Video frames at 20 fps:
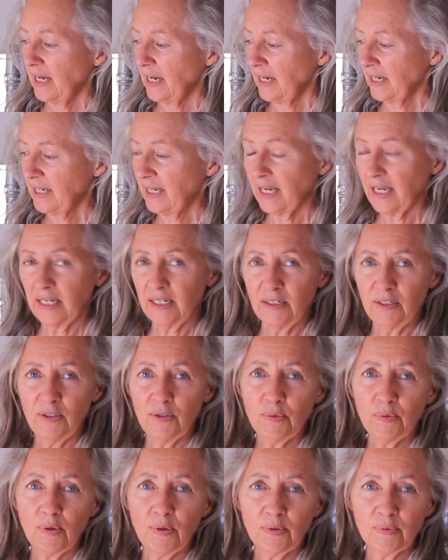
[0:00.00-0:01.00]
Again,
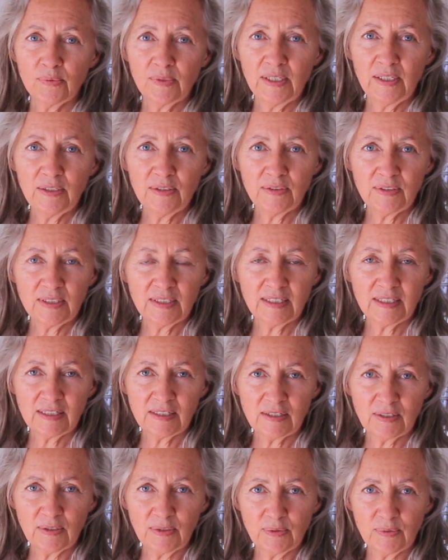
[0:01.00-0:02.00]
you only use this
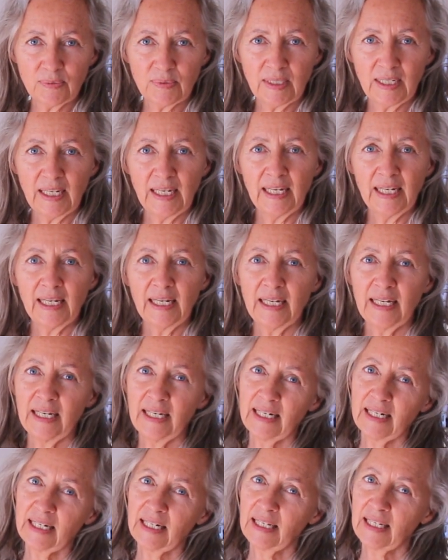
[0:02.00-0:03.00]
stone
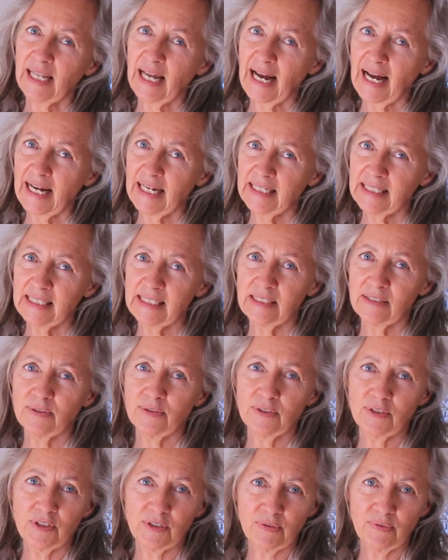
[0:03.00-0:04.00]
in glass
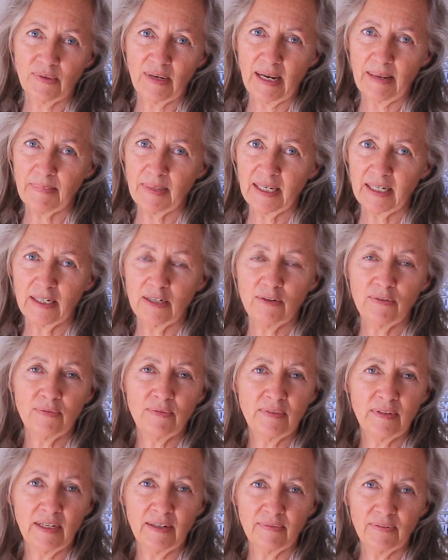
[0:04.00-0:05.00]
or ceramic, you
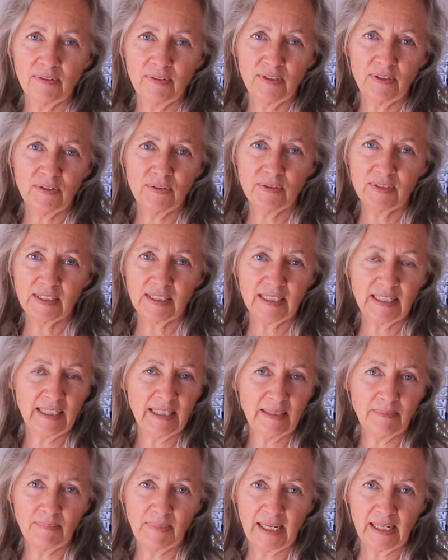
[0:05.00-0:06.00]
never use it
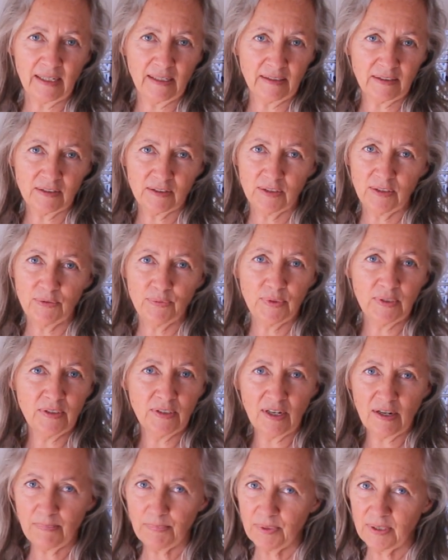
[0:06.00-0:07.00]
in metal. So you would
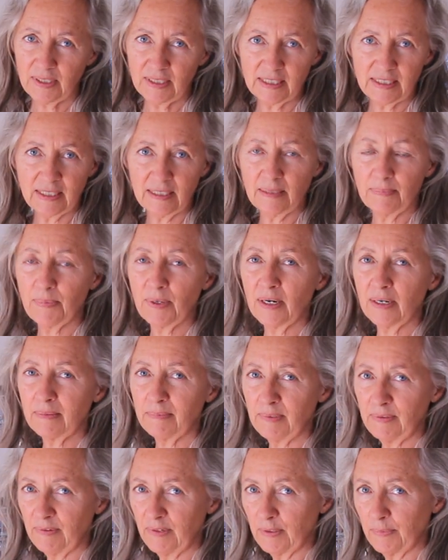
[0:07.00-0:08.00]
not put this in the
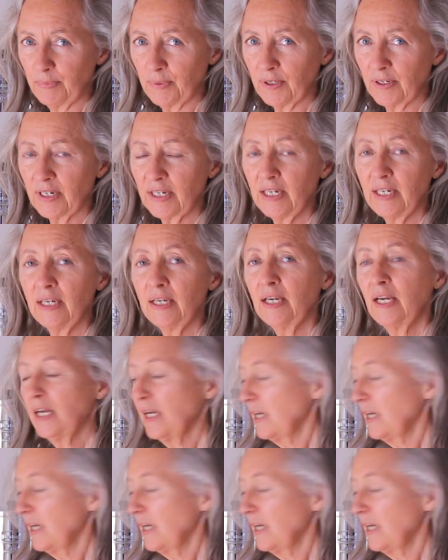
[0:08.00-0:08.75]
bottom of your Berkey,